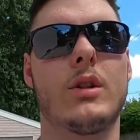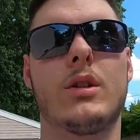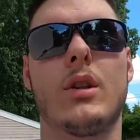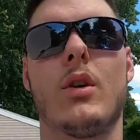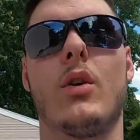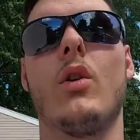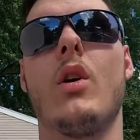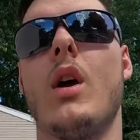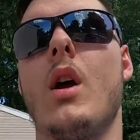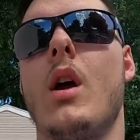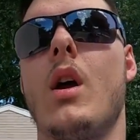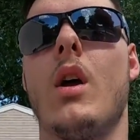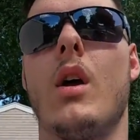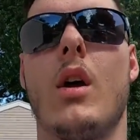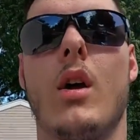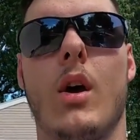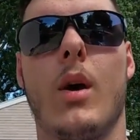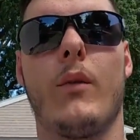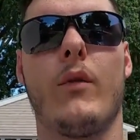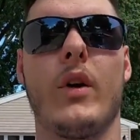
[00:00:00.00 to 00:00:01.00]
So
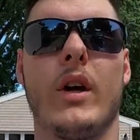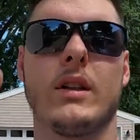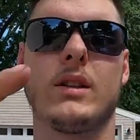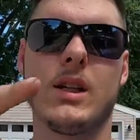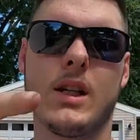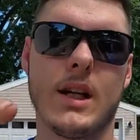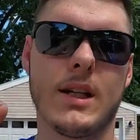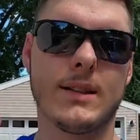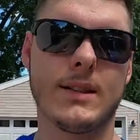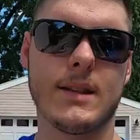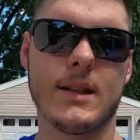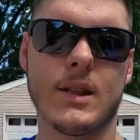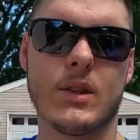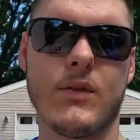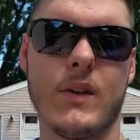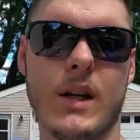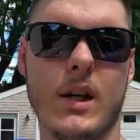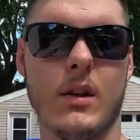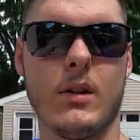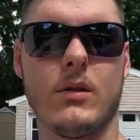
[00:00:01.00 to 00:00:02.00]
hopefully I see you guys in the
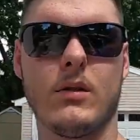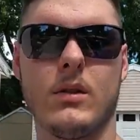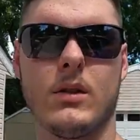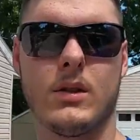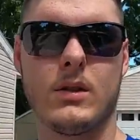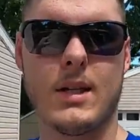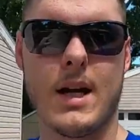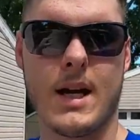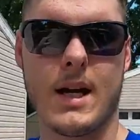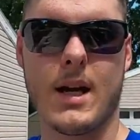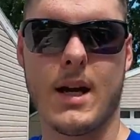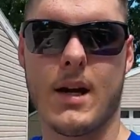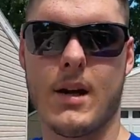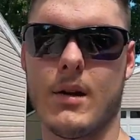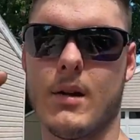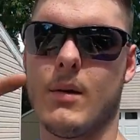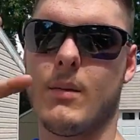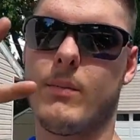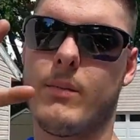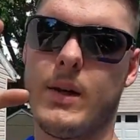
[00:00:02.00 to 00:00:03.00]
next video. Take
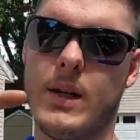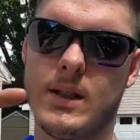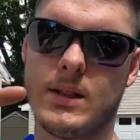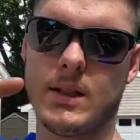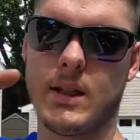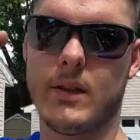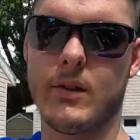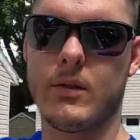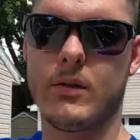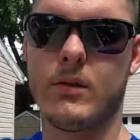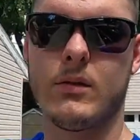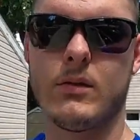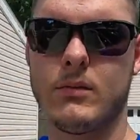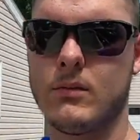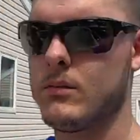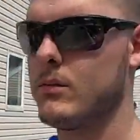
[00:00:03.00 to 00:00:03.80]
care, peace out,